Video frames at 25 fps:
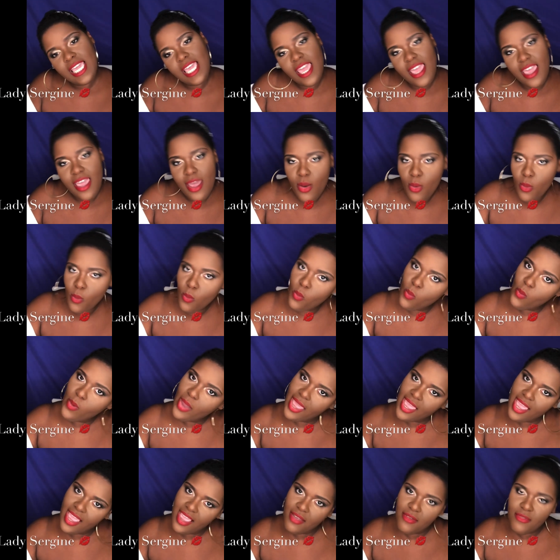can't
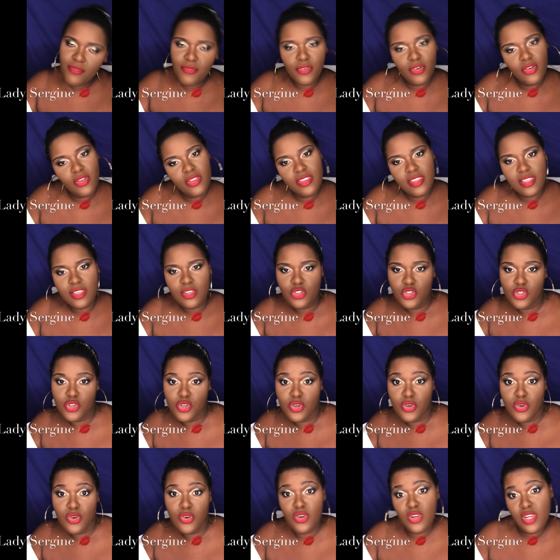wait for this
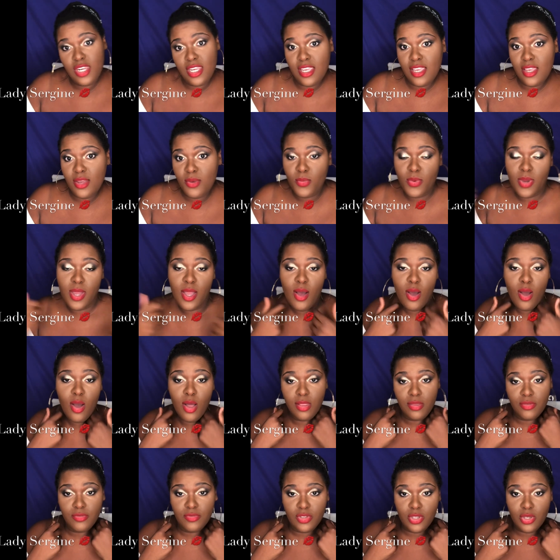journey with
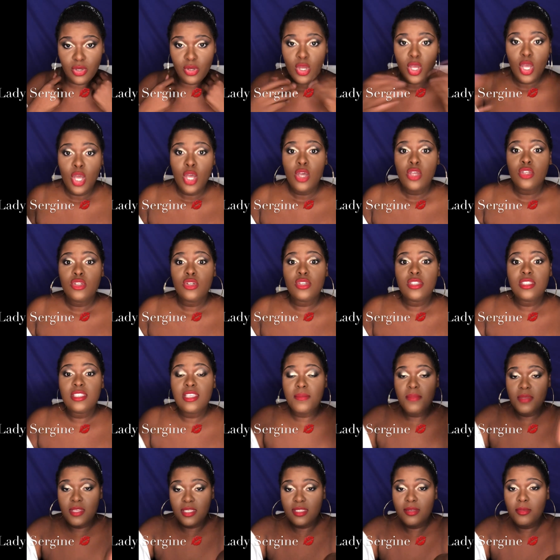all of you. So
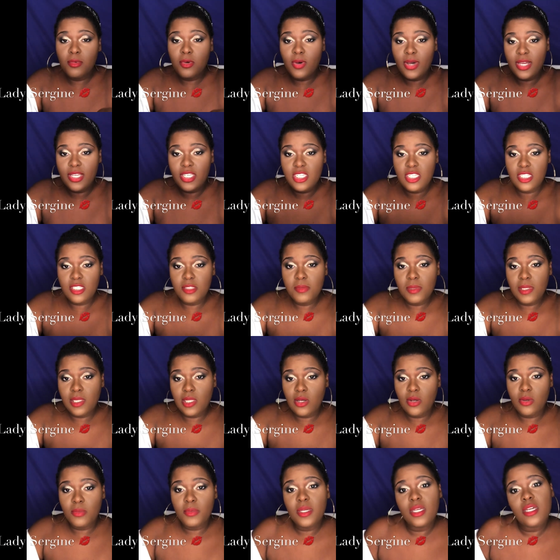send me some questions
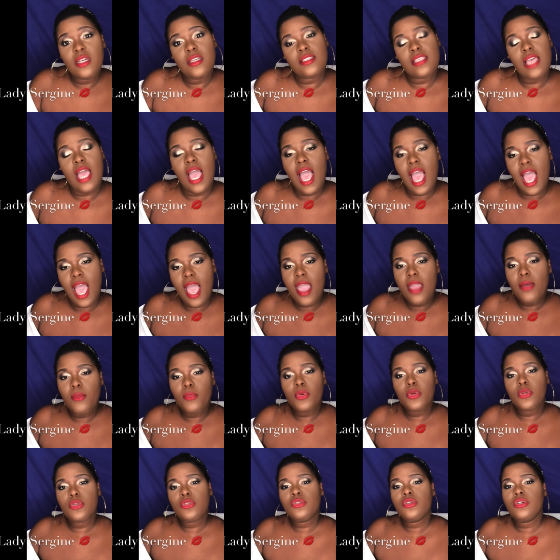below because I
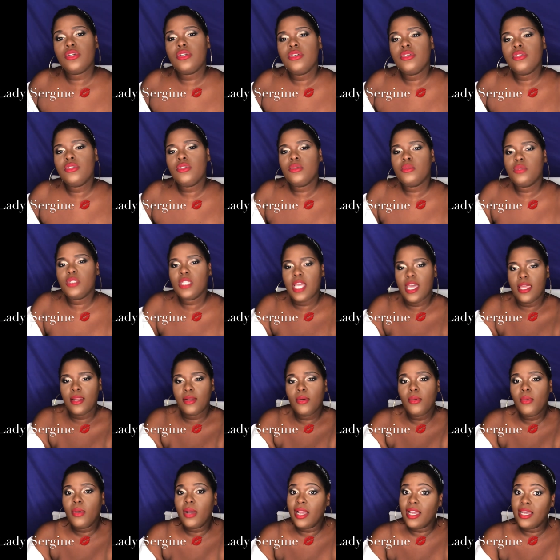want to do a YouTube
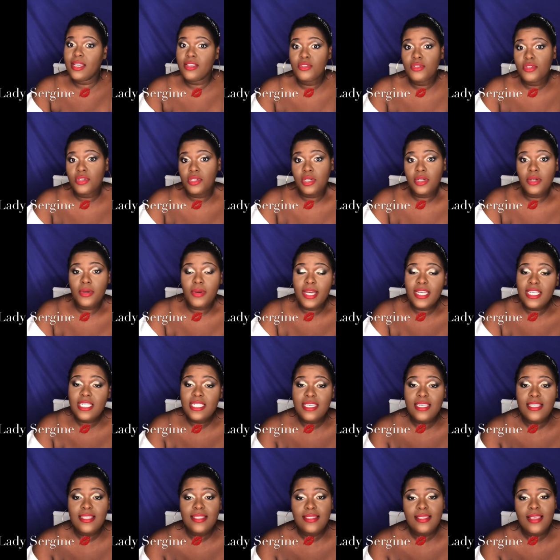channel where I answer your
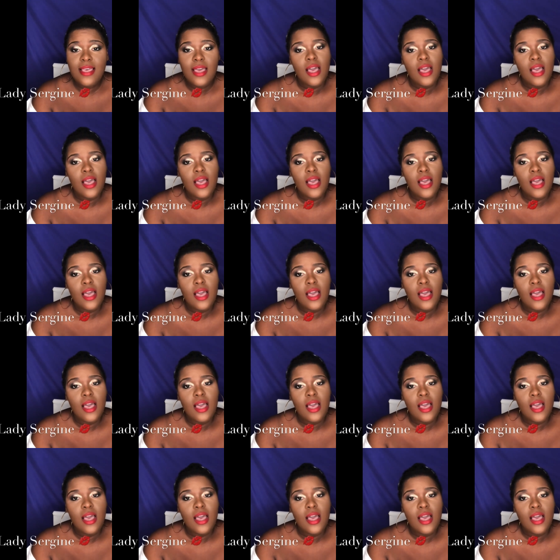questions,